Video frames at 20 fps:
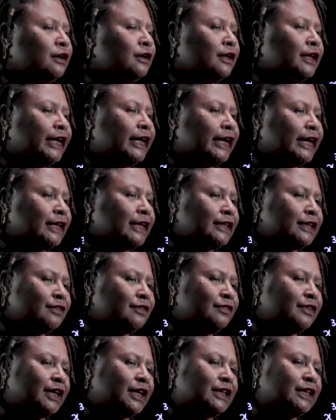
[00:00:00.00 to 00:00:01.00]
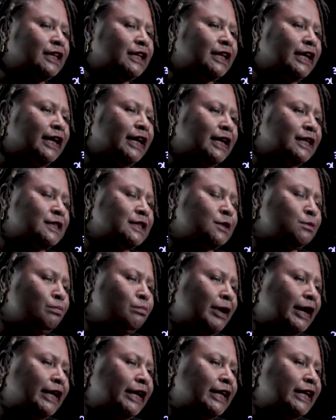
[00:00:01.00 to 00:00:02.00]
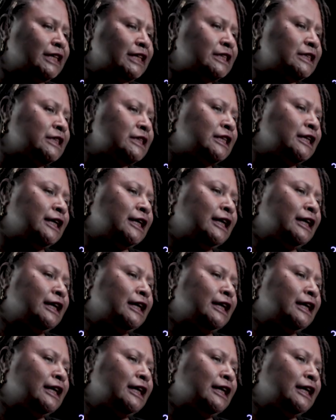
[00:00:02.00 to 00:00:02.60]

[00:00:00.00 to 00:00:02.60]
Negative 13x minus